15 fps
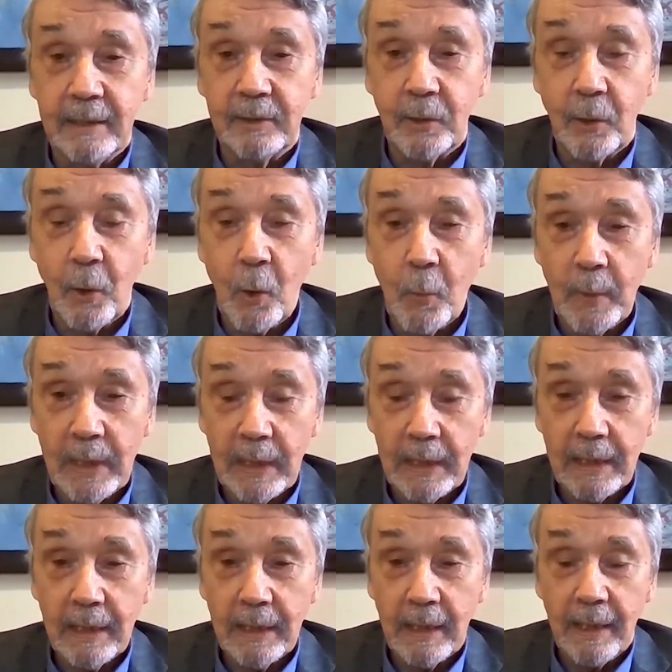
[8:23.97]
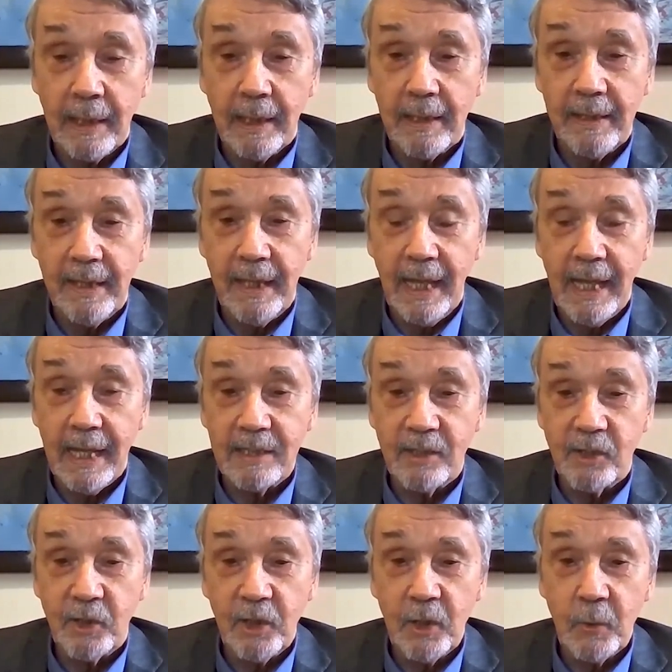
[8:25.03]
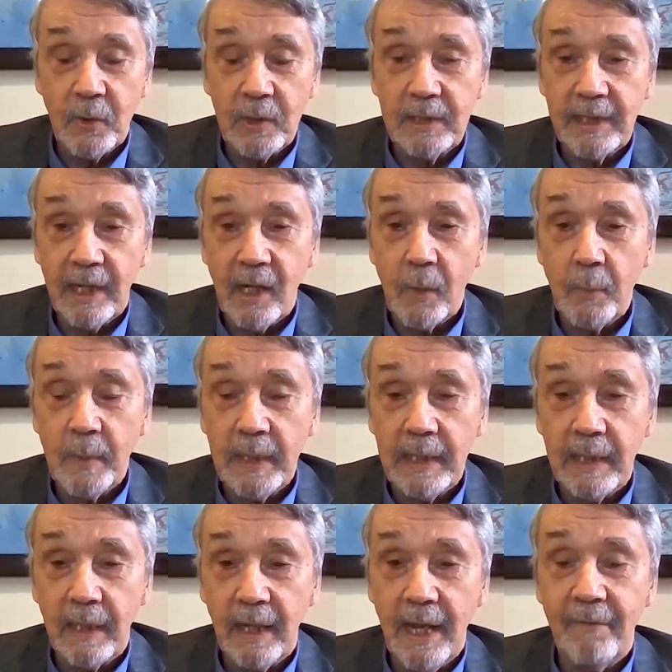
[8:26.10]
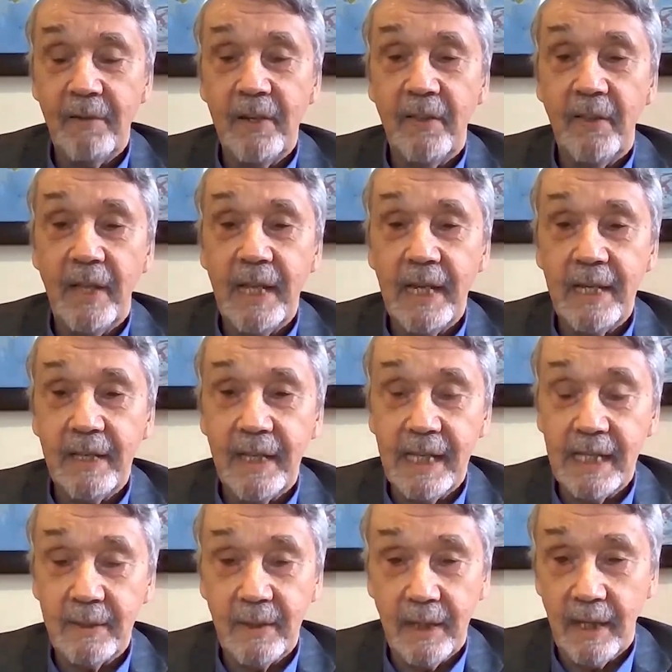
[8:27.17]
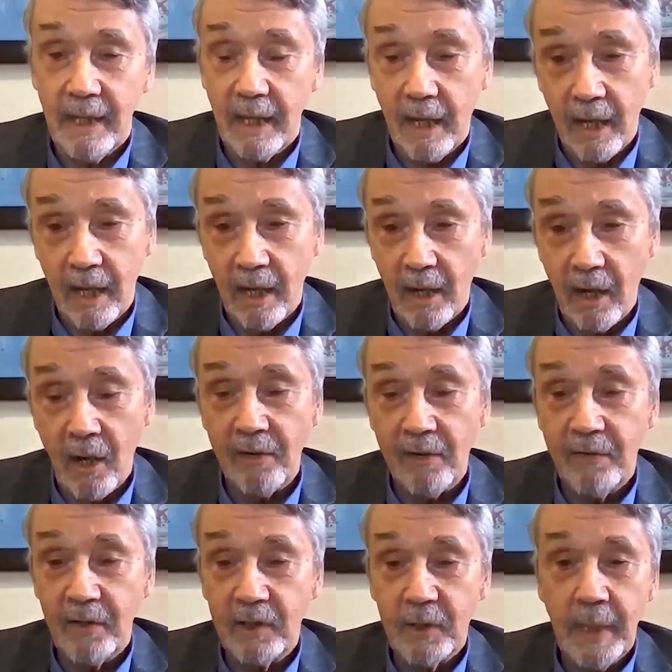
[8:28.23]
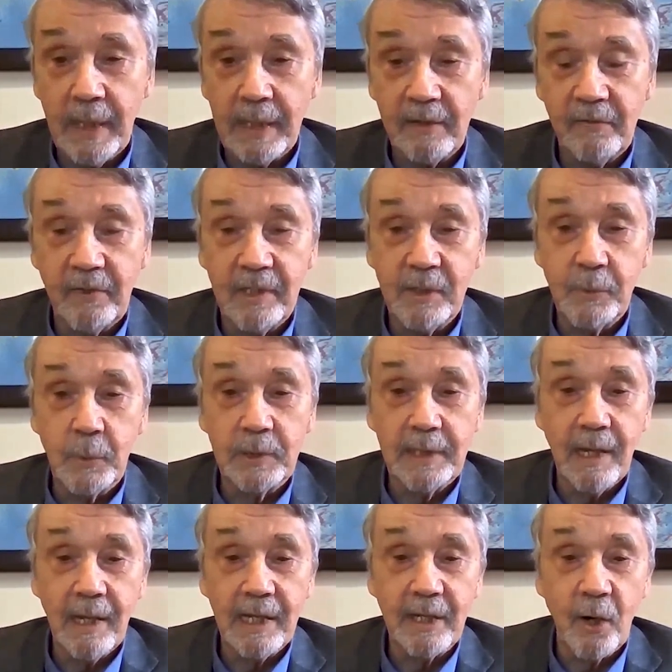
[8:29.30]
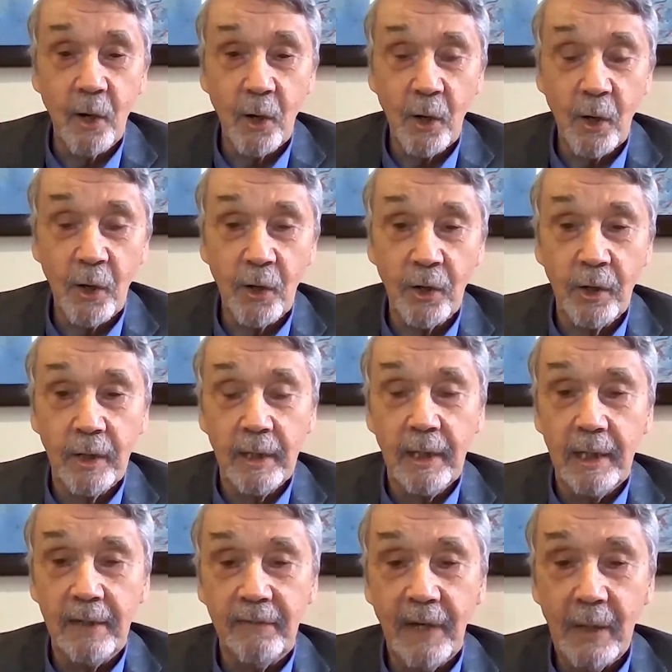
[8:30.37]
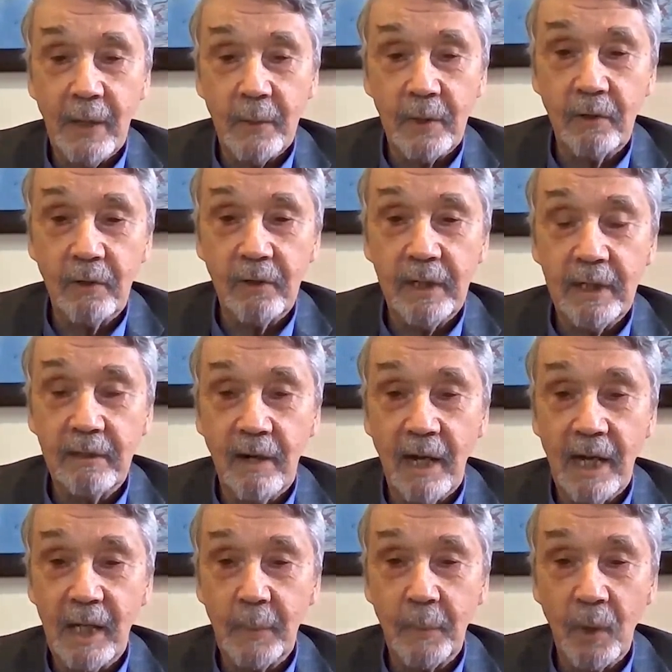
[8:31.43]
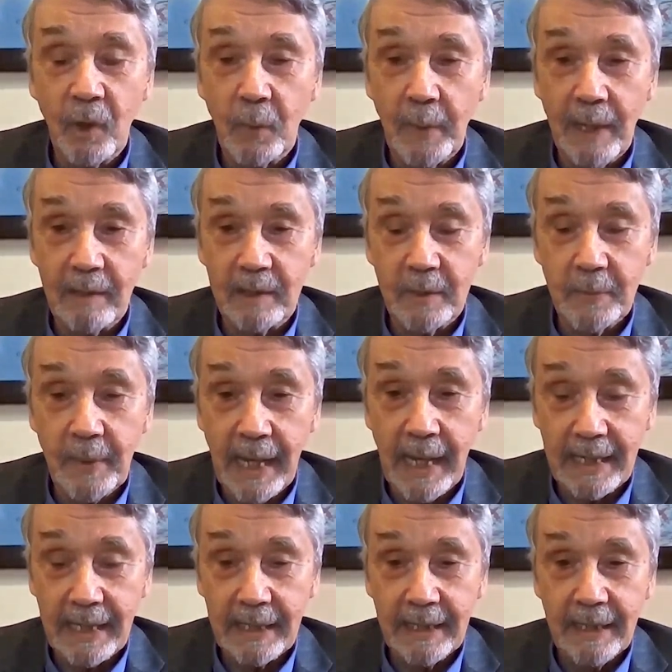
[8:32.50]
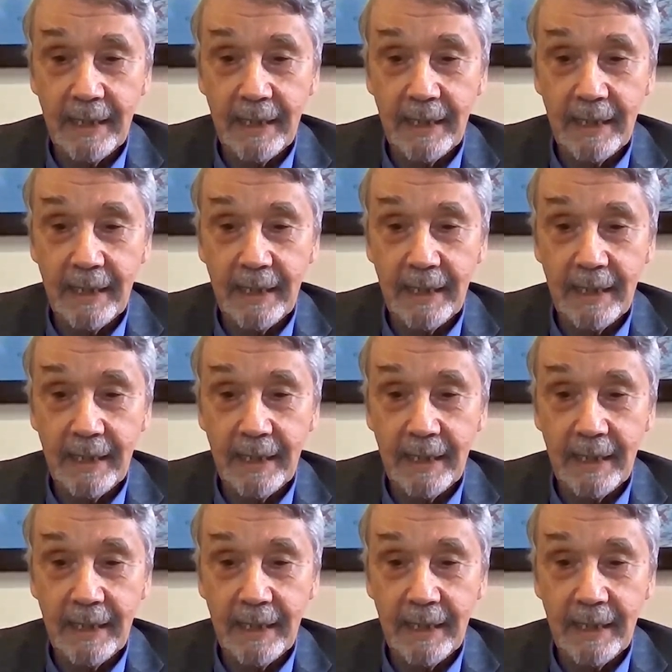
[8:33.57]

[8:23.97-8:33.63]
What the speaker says: told me that she would tell me everything that all of her Tibetan friends were telling her if I would agree to write a book about Tibet.